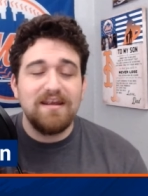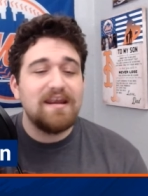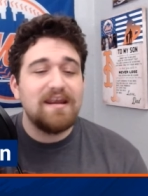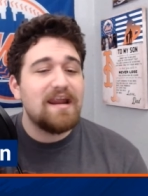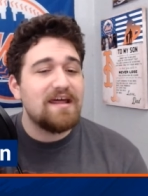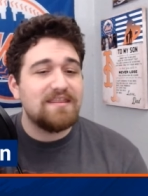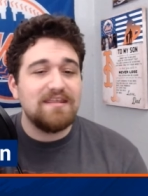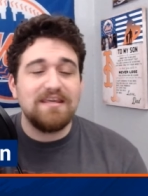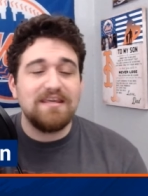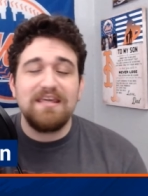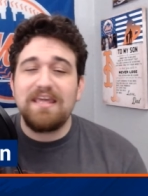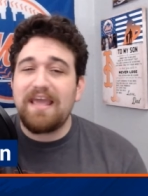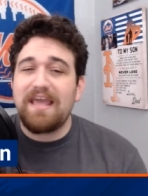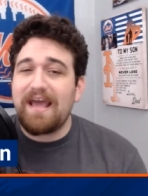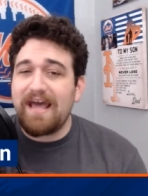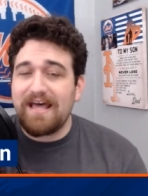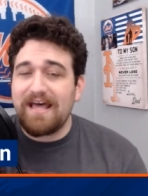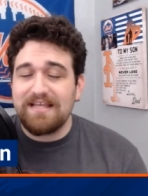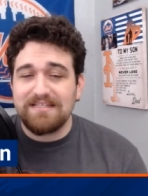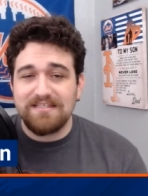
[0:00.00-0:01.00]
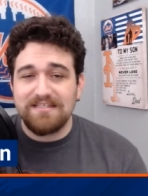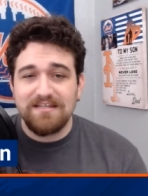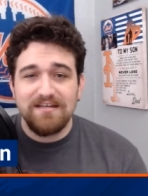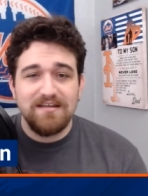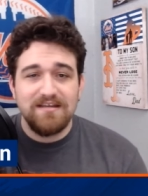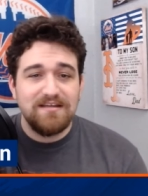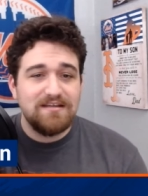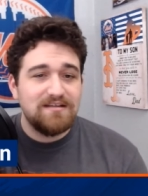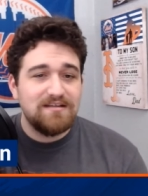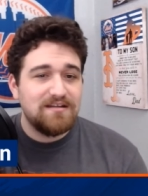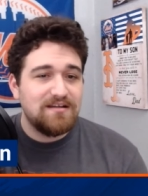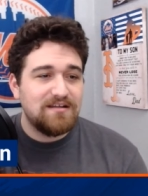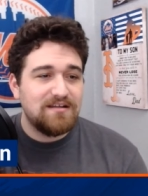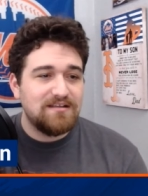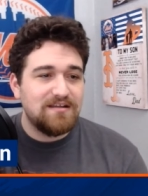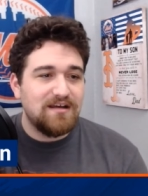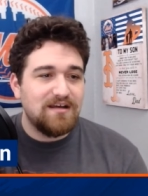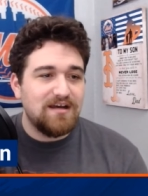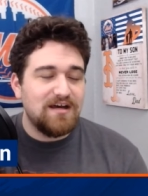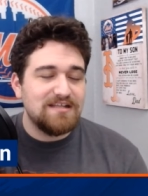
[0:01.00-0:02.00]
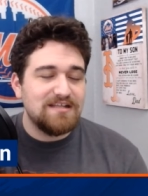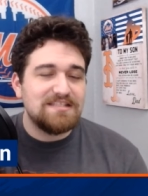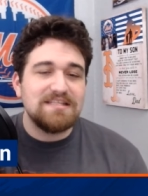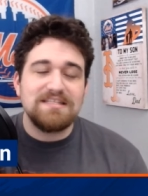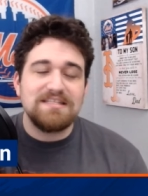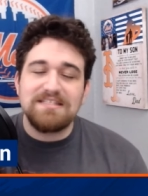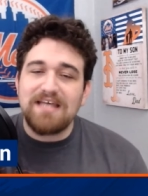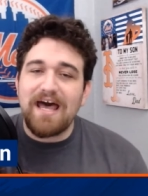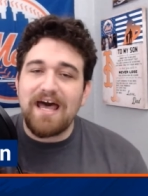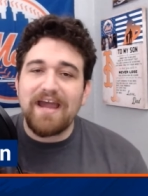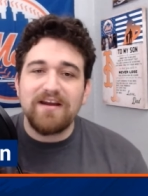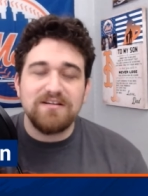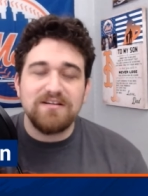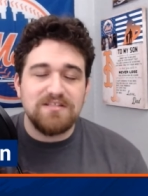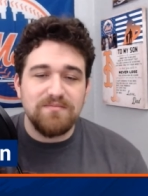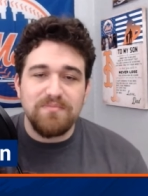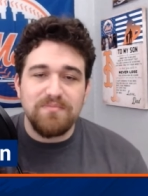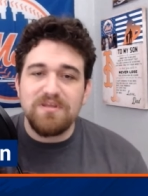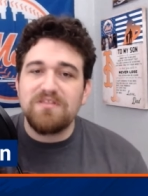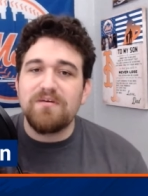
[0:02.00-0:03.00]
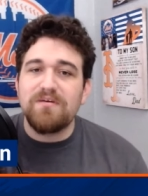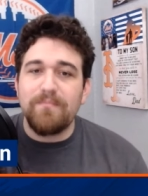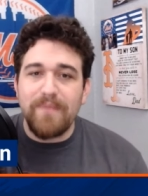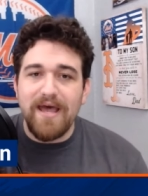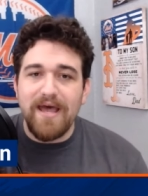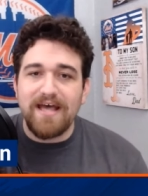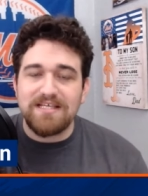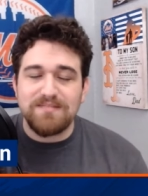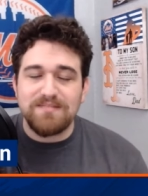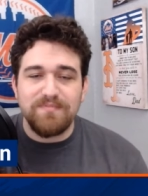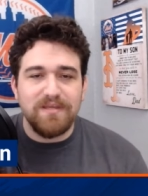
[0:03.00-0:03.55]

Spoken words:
I think he has a desire to be the best